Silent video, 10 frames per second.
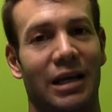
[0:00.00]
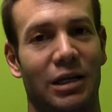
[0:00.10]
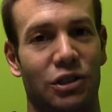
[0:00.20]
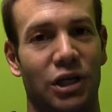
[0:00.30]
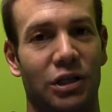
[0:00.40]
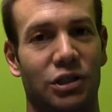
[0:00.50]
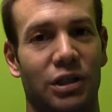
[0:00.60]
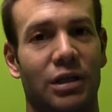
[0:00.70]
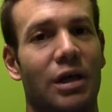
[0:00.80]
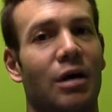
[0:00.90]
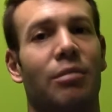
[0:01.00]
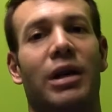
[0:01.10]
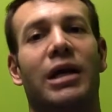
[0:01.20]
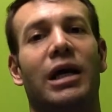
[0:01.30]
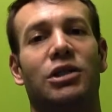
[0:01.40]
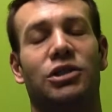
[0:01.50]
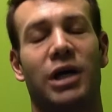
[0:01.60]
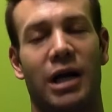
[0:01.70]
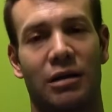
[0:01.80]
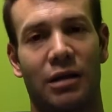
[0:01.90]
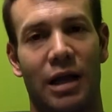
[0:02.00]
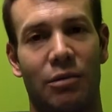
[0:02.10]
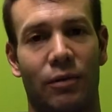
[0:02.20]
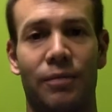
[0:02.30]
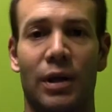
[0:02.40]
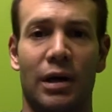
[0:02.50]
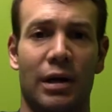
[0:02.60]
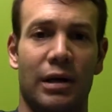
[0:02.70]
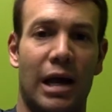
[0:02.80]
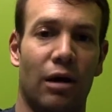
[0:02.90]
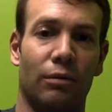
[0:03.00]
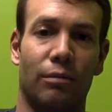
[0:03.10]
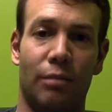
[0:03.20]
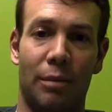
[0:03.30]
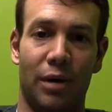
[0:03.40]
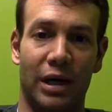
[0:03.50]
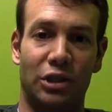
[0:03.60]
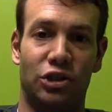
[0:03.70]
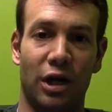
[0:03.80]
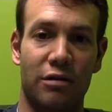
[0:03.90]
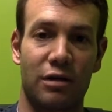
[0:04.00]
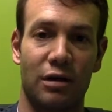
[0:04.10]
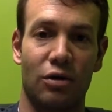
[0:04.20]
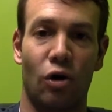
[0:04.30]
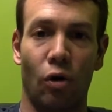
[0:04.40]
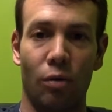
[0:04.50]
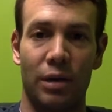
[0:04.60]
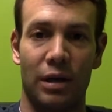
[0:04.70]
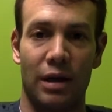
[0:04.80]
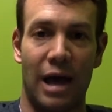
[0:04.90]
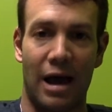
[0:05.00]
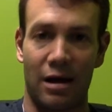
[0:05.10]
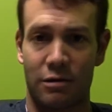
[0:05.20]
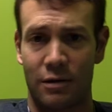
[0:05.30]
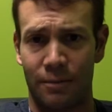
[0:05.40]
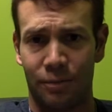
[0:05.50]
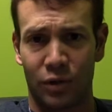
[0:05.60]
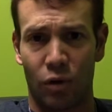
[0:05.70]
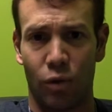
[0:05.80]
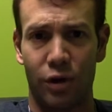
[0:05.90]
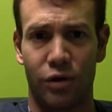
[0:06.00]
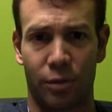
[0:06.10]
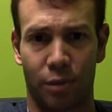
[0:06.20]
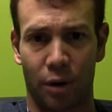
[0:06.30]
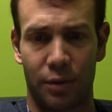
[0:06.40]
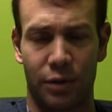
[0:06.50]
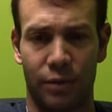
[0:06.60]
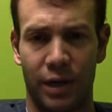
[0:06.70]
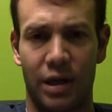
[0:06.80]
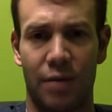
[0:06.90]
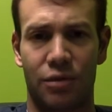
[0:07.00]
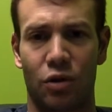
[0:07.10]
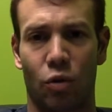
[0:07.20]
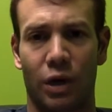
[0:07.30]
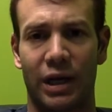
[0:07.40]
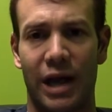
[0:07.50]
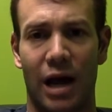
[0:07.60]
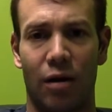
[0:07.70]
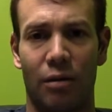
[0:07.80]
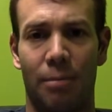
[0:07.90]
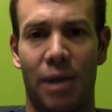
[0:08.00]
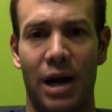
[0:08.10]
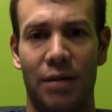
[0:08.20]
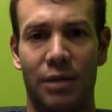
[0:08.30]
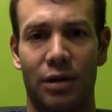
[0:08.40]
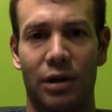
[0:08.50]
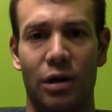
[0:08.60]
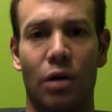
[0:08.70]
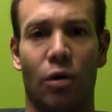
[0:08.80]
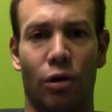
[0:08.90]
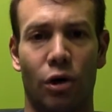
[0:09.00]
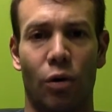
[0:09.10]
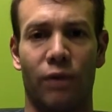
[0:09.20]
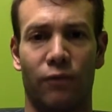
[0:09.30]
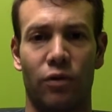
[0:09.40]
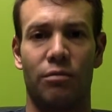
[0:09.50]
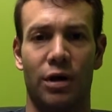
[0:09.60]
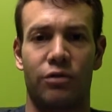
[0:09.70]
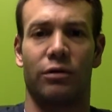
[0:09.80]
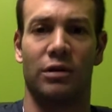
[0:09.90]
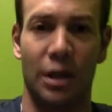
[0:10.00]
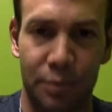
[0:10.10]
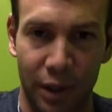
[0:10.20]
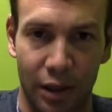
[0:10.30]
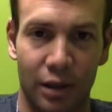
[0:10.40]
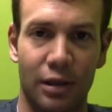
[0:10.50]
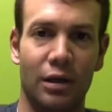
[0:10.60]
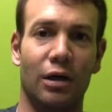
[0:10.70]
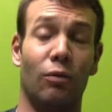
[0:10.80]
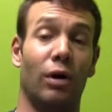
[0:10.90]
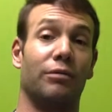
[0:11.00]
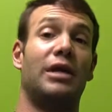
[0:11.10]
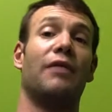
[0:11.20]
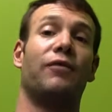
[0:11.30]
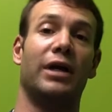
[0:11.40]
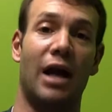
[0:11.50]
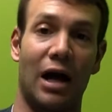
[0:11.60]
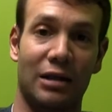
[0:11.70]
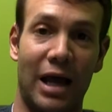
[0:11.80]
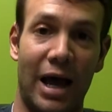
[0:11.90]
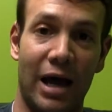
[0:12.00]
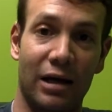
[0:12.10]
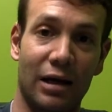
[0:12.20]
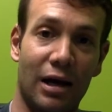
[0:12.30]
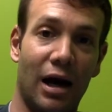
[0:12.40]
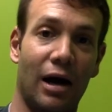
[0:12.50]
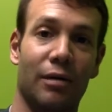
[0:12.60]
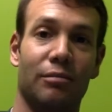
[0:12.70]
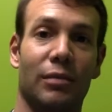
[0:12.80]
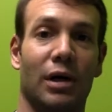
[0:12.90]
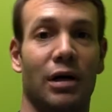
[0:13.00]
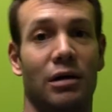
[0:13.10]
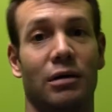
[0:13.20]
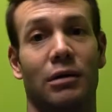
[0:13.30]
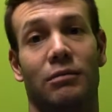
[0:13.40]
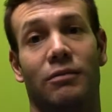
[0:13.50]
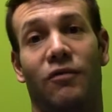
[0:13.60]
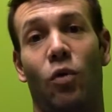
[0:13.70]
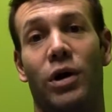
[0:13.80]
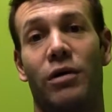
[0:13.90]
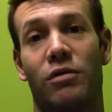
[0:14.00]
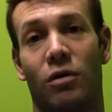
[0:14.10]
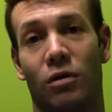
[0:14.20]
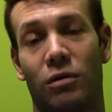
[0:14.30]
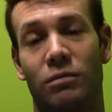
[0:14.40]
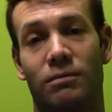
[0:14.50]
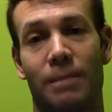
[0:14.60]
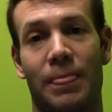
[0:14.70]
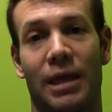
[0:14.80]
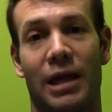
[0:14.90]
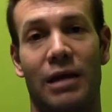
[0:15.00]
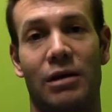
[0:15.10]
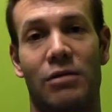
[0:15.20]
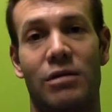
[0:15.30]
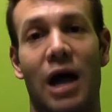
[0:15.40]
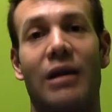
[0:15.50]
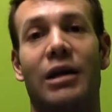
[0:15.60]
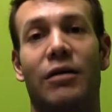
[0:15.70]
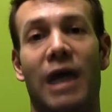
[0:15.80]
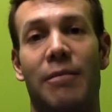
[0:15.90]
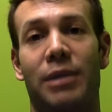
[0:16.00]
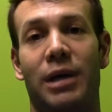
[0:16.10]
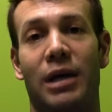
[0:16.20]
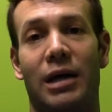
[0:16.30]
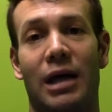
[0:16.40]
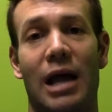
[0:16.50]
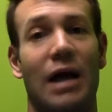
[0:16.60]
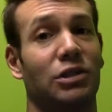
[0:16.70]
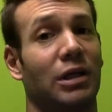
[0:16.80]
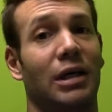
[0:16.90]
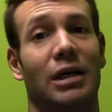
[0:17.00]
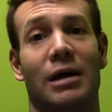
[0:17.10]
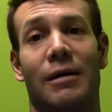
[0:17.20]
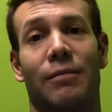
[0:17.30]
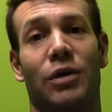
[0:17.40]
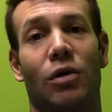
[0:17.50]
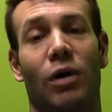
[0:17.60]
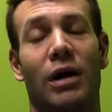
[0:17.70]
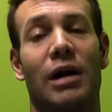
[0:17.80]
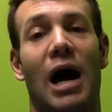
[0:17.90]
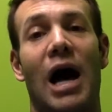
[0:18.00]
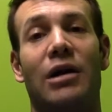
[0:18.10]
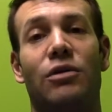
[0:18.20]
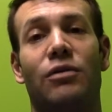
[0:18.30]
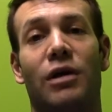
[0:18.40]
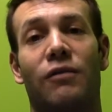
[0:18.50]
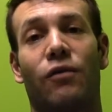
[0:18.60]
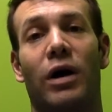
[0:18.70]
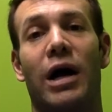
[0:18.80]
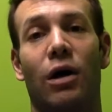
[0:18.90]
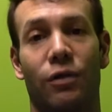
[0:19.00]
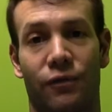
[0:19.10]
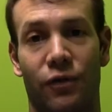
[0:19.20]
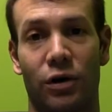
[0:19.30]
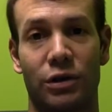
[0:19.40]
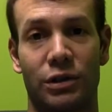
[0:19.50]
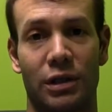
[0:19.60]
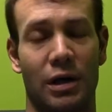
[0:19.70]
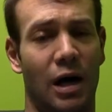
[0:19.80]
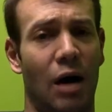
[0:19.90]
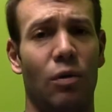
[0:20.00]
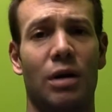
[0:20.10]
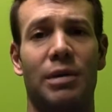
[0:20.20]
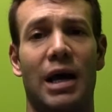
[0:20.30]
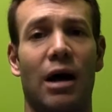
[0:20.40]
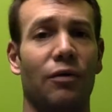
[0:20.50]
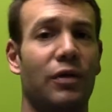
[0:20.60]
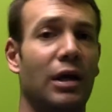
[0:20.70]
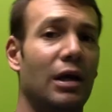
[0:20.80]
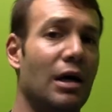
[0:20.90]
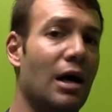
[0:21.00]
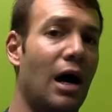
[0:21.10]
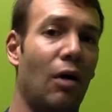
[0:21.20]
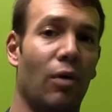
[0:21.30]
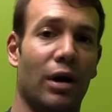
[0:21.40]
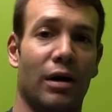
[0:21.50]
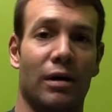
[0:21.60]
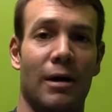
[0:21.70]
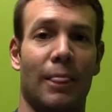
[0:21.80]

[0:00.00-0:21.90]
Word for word: indigestion, but again, just check out the label. Now, my buddy Justin Coleman asked, What is your purpose when it comes to working out? Bodybuilding or going for the Mr. Olympia? Well, definitely not that. I'm uh, 40 years old and just not near that big. And actually, you know what? I do this for health first. I want to be healthy. I want to